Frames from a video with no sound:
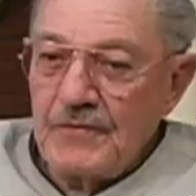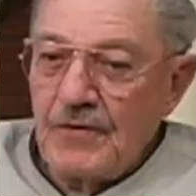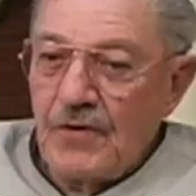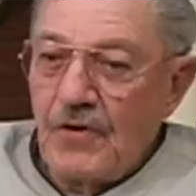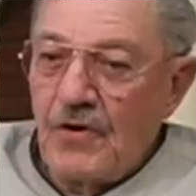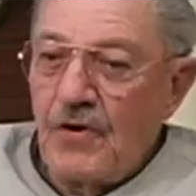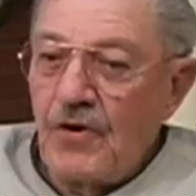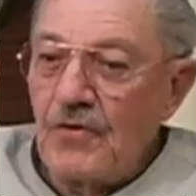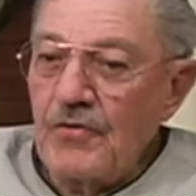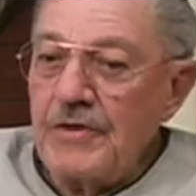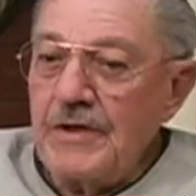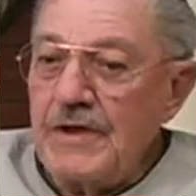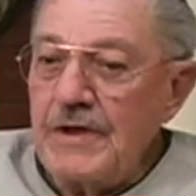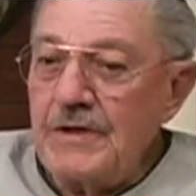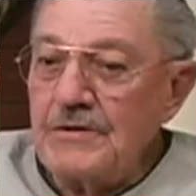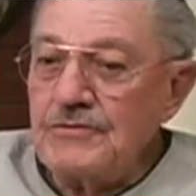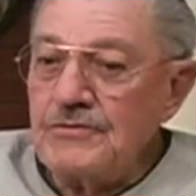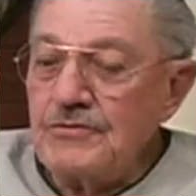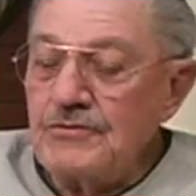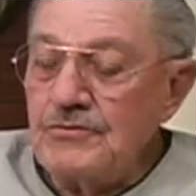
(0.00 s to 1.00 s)
all they
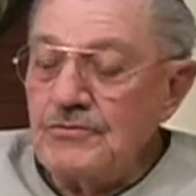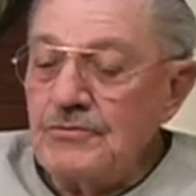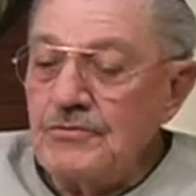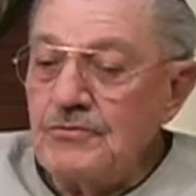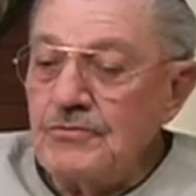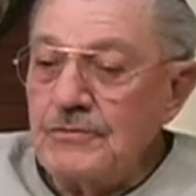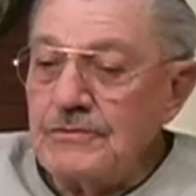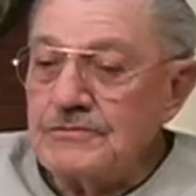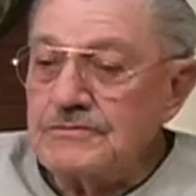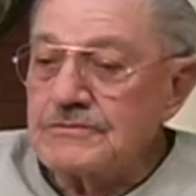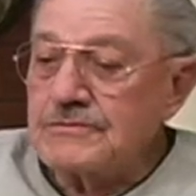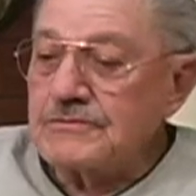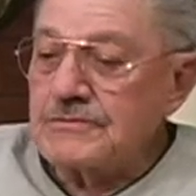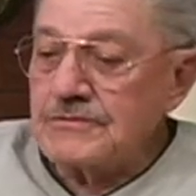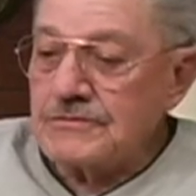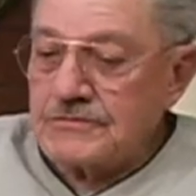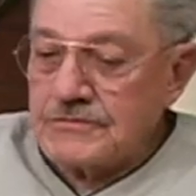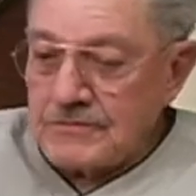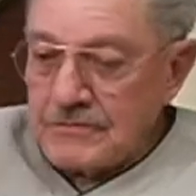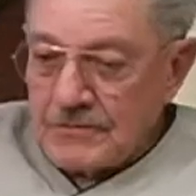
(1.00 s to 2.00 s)
had to do was
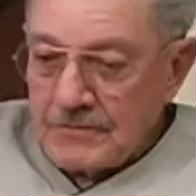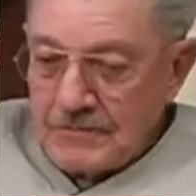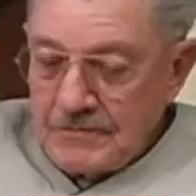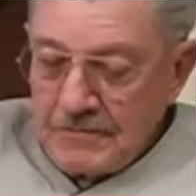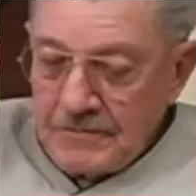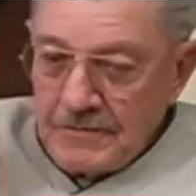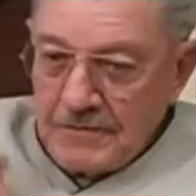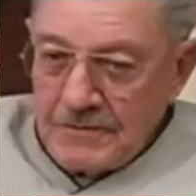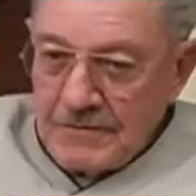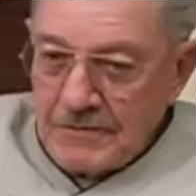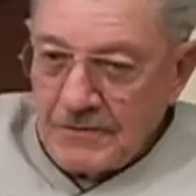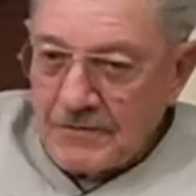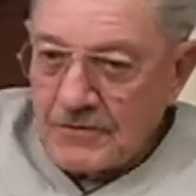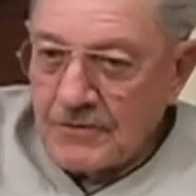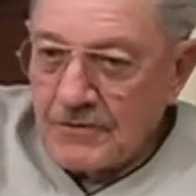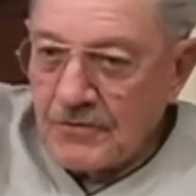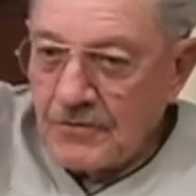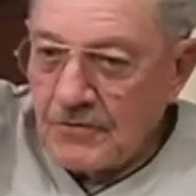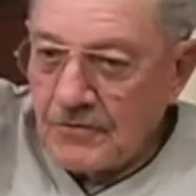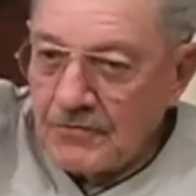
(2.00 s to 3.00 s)
just
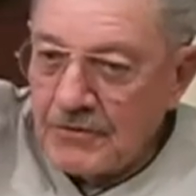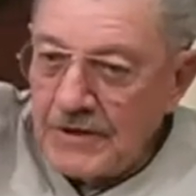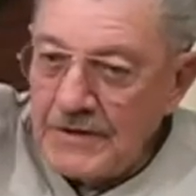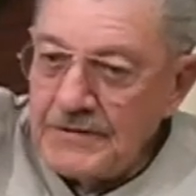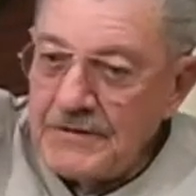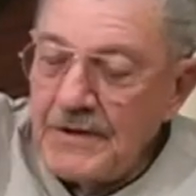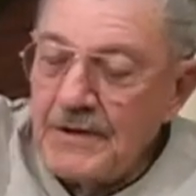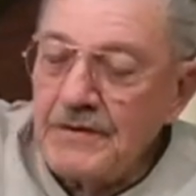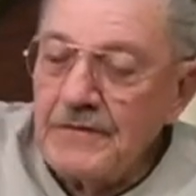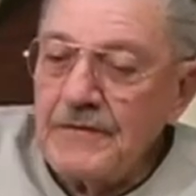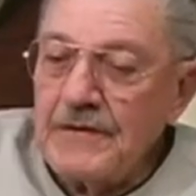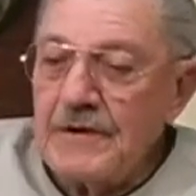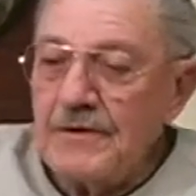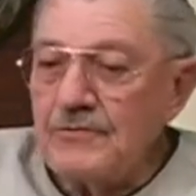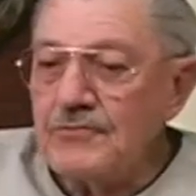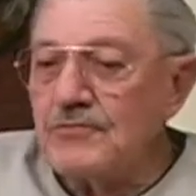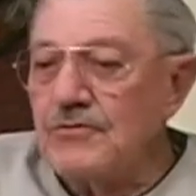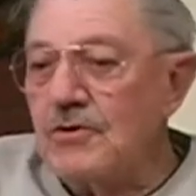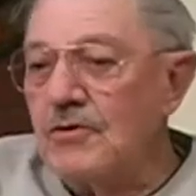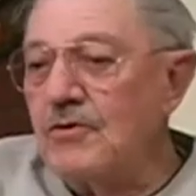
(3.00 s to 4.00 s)
go right down that
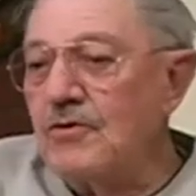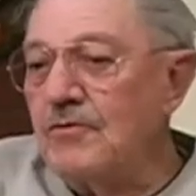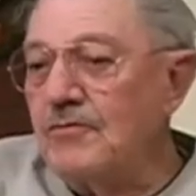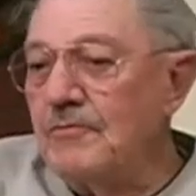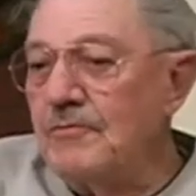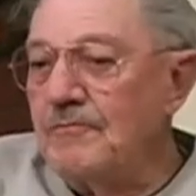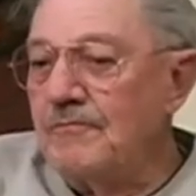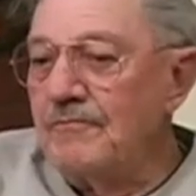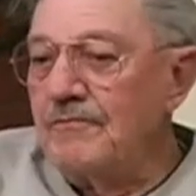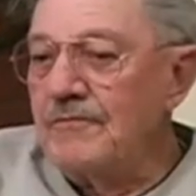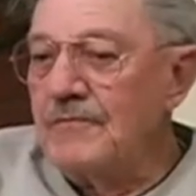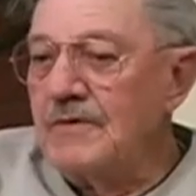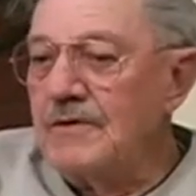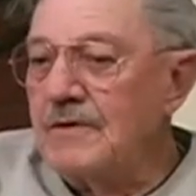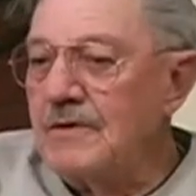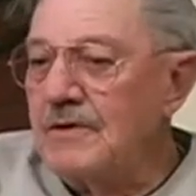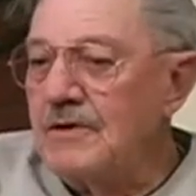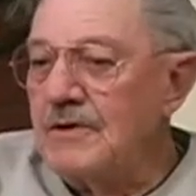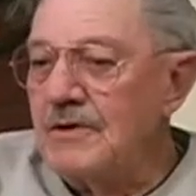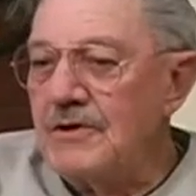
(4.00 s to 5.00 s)
row,
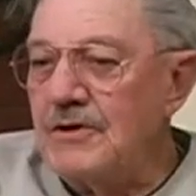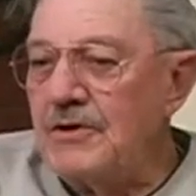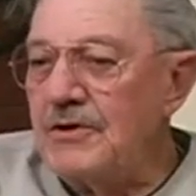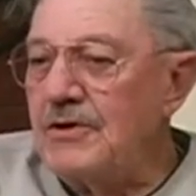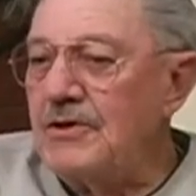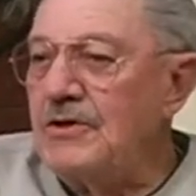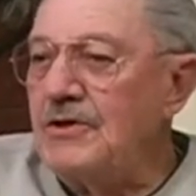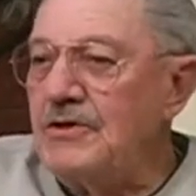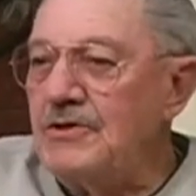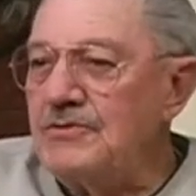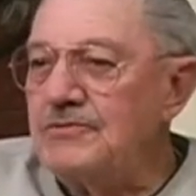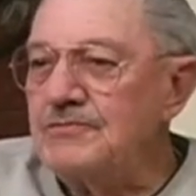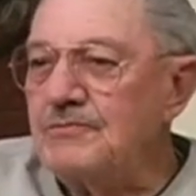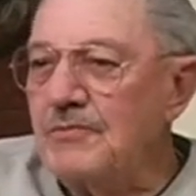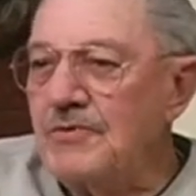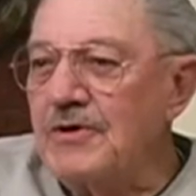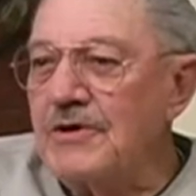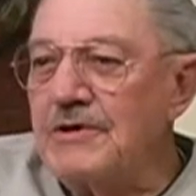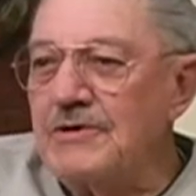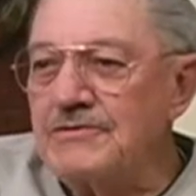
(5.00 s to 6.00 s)
hitting each
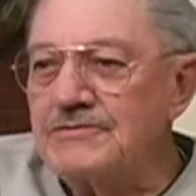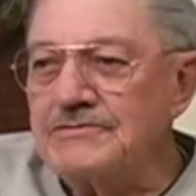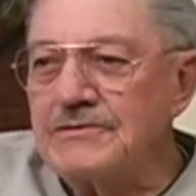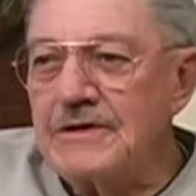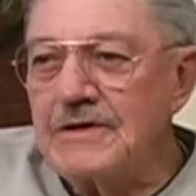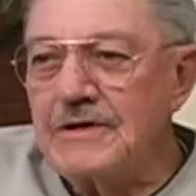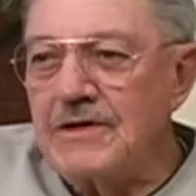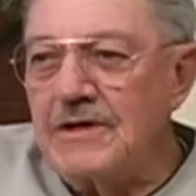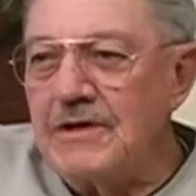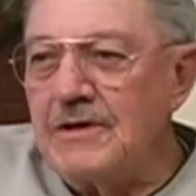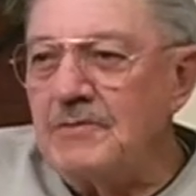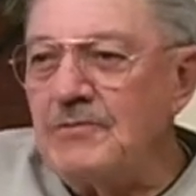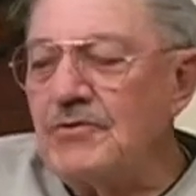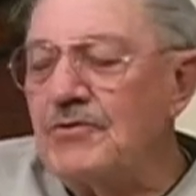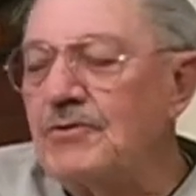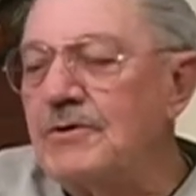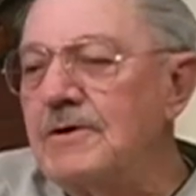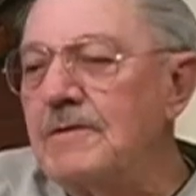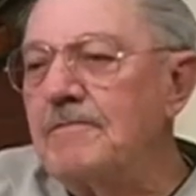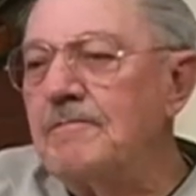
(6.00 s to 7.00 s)
plane as they came
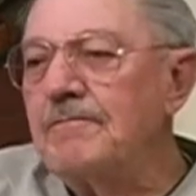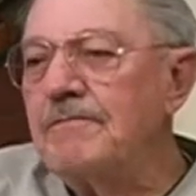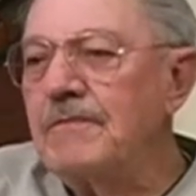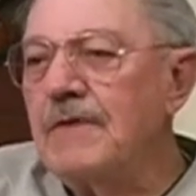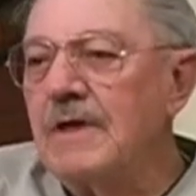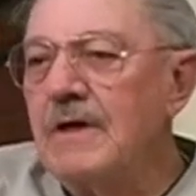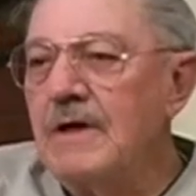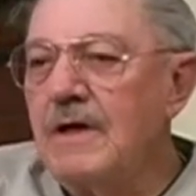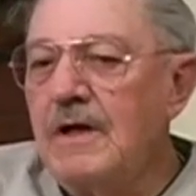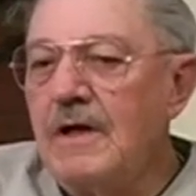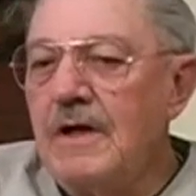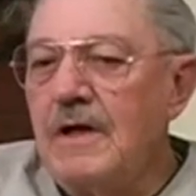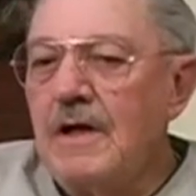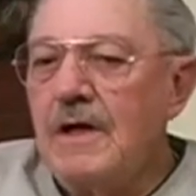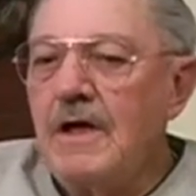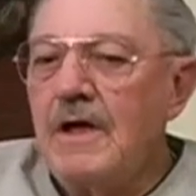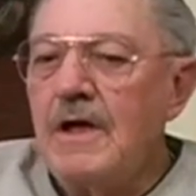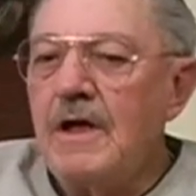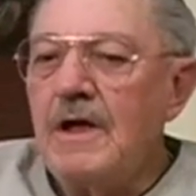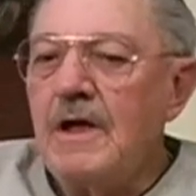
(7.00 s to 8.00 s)
to it,
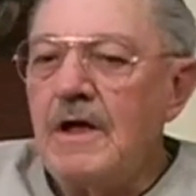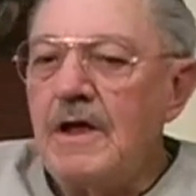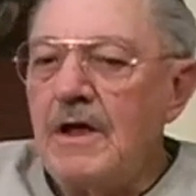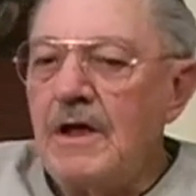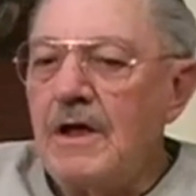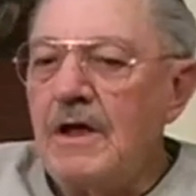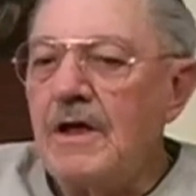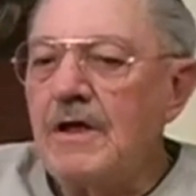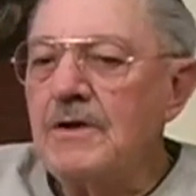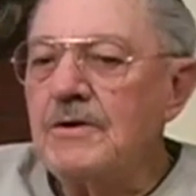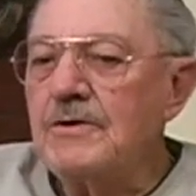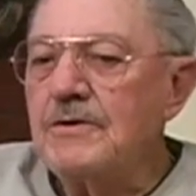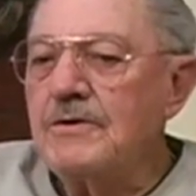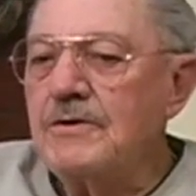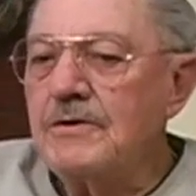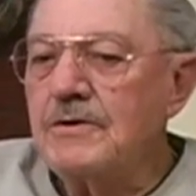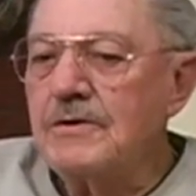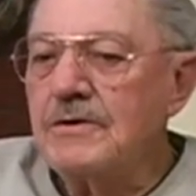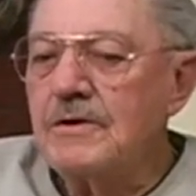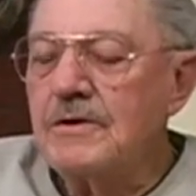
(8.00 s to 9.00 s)
and
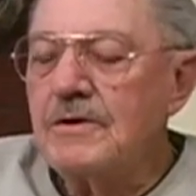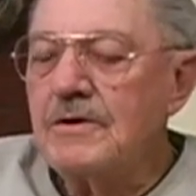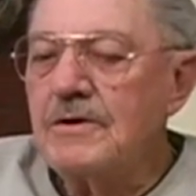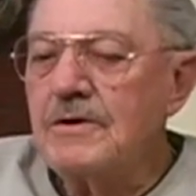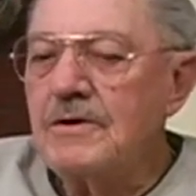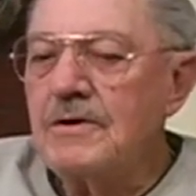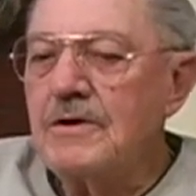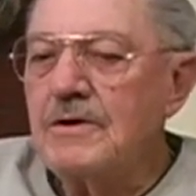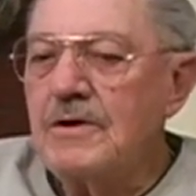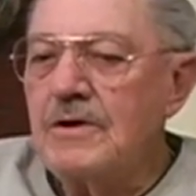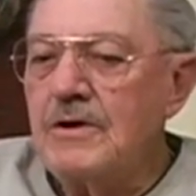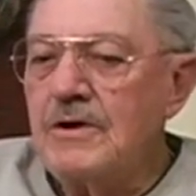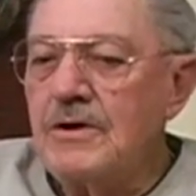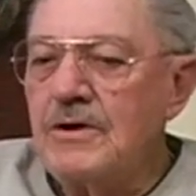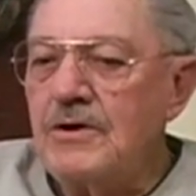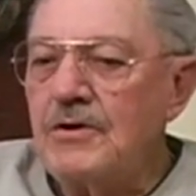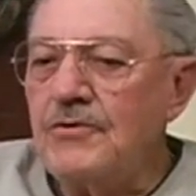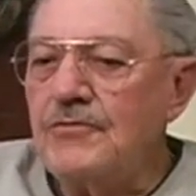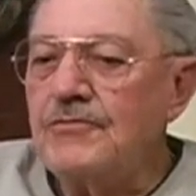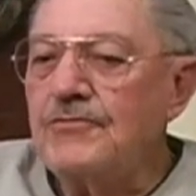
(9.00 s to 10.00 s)

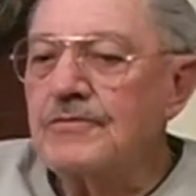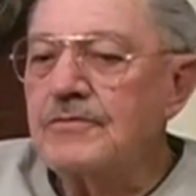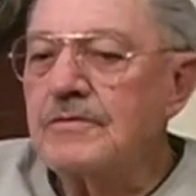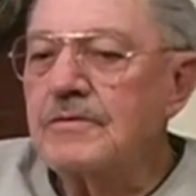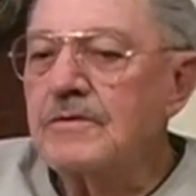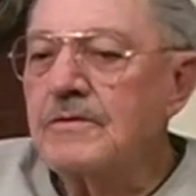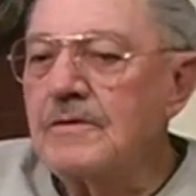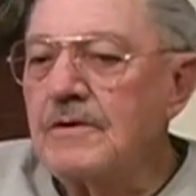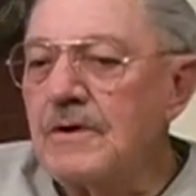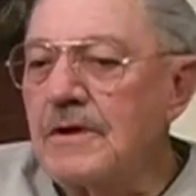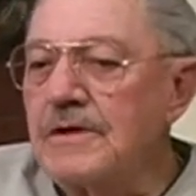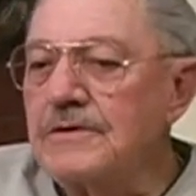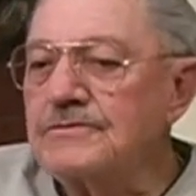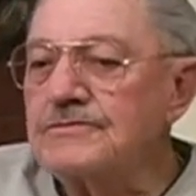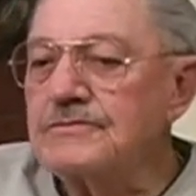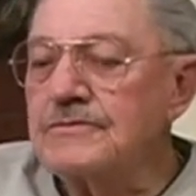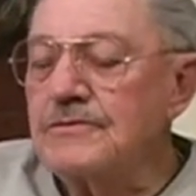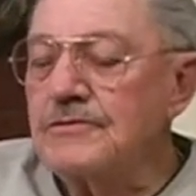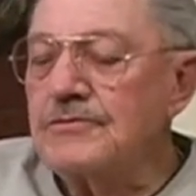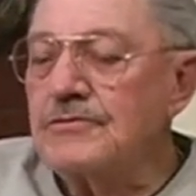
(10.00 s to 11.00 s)
in less
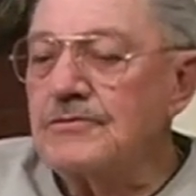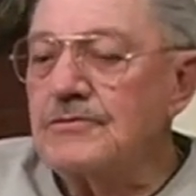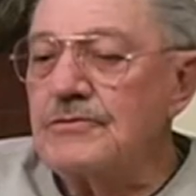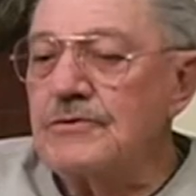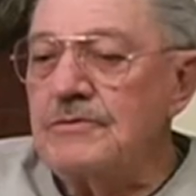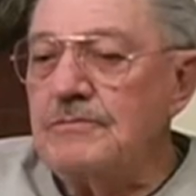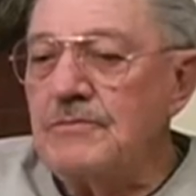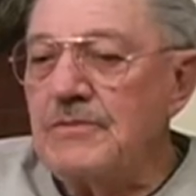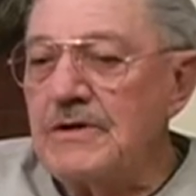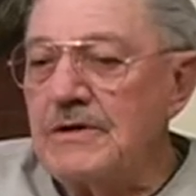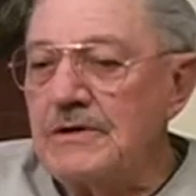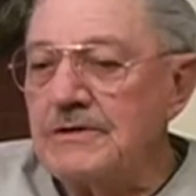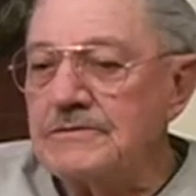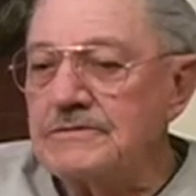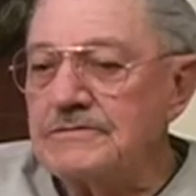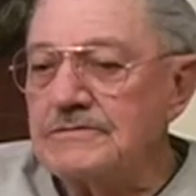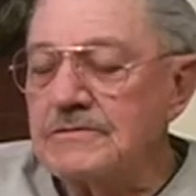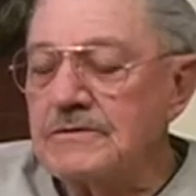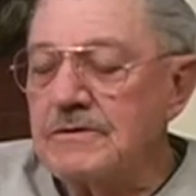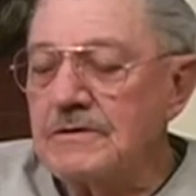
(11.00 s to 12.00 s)
than 30
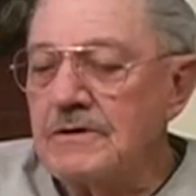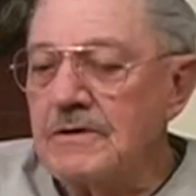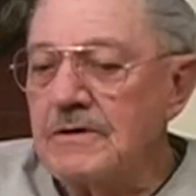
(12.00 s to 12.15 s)
minutes,